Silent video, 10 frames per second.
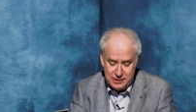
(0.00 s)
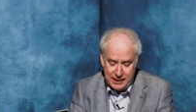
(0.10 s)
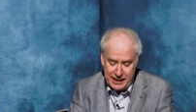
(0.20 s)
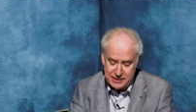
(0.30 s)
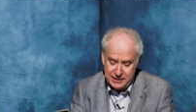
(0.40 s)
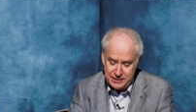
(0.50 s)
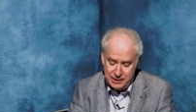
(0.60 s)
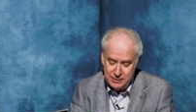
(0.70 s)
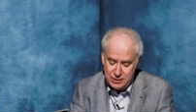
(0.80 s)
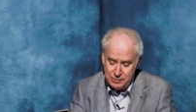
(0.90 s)
to
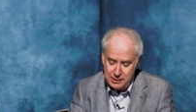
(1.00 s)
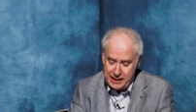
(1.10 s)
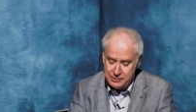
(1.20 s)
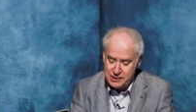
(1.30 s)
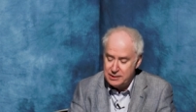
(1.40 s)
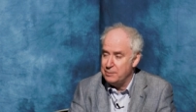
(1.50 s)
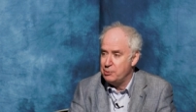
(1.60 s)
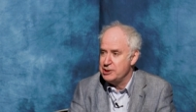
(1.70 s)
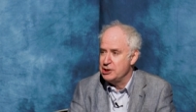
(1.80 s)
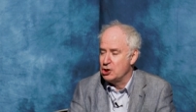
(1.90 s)
Lexington to announce that the
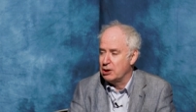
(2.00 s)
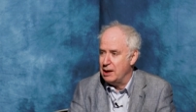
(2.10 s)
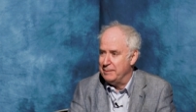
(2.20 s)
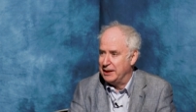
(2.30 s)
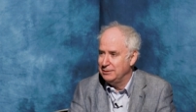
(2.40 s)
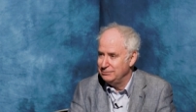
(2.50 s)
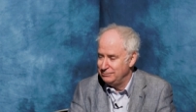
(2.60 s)
British are coming?